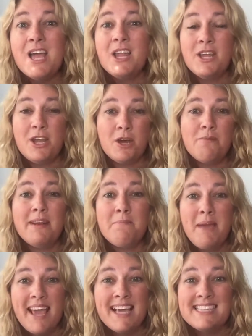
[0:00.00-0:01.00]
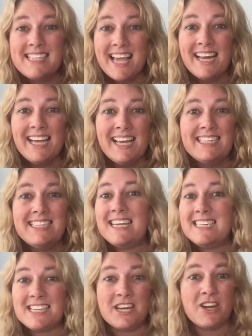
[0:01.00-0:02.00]
nobody pays any
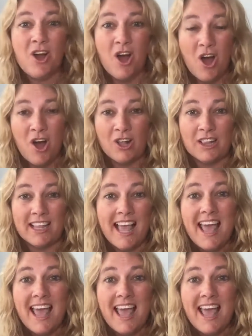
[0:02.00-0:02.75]
attention at all.